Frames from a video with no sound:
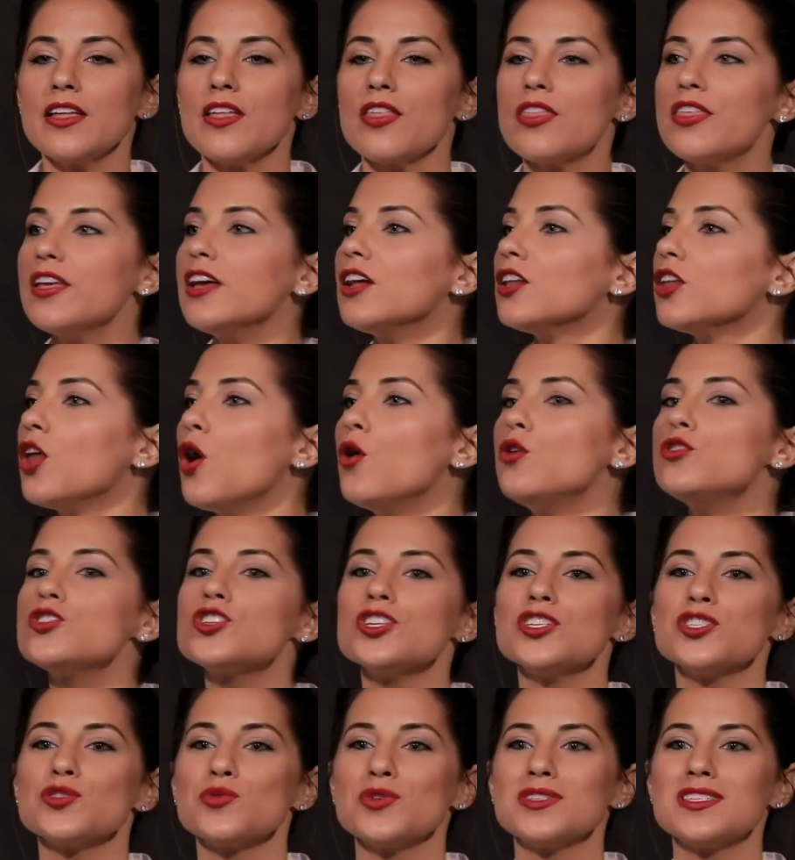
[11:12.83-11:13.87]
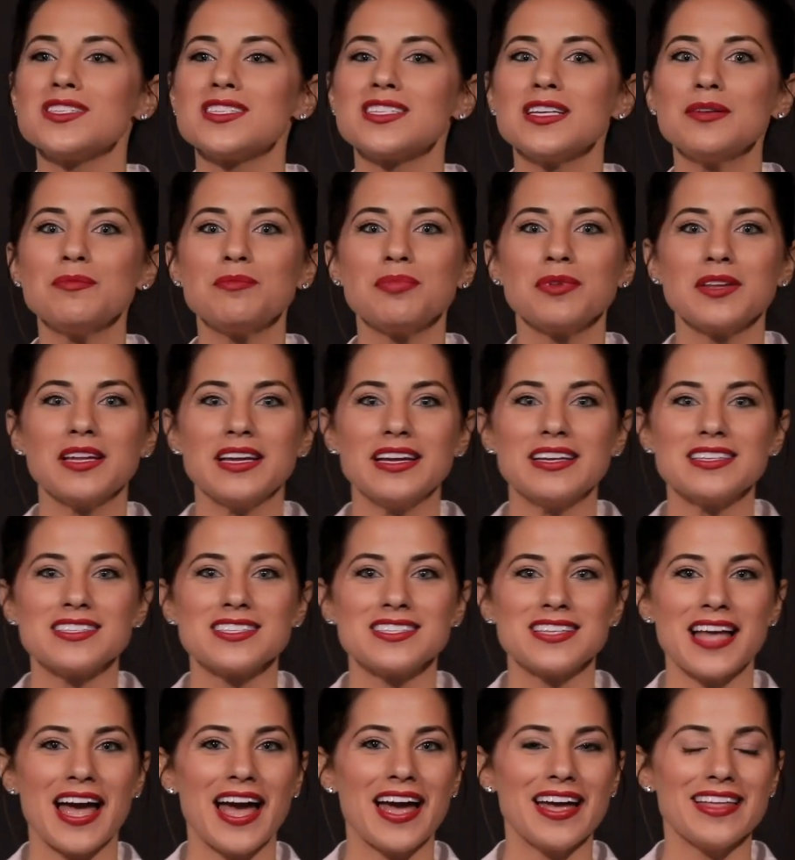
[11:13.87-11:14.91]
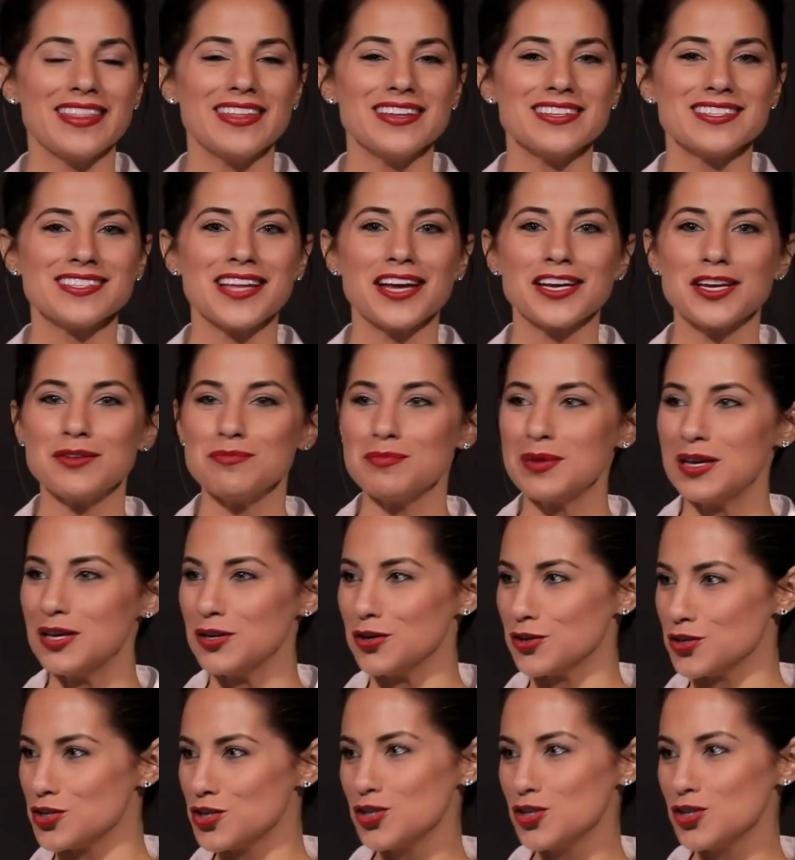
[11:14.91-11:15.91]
Theologians would simply say that 2 Peter